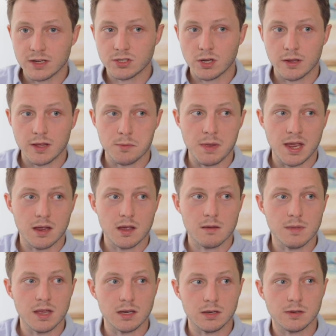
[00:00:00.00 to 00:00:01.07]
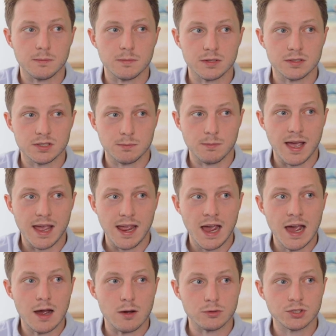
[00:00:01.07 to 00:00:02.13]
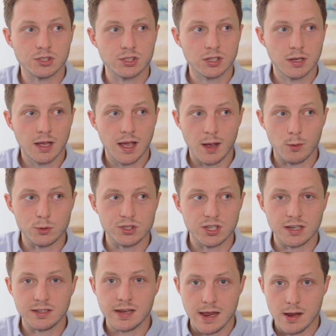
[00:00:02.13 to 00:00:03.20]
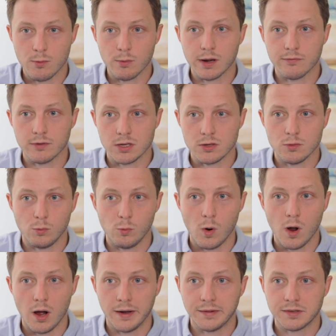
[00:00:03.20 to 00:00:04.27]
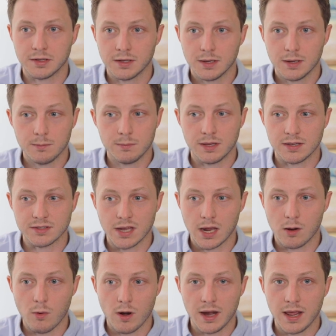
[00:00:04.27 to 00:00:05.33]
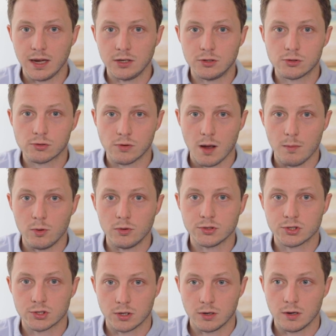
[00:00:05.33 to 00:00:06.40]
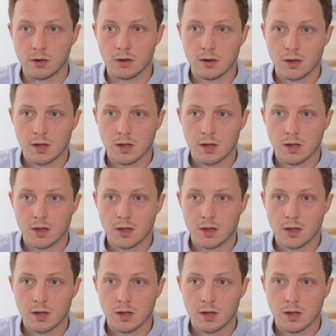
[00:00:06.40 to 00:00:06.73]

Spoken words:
I saw that man come into my house, I would say, take whatever you want, because I don't want any trouble, sir.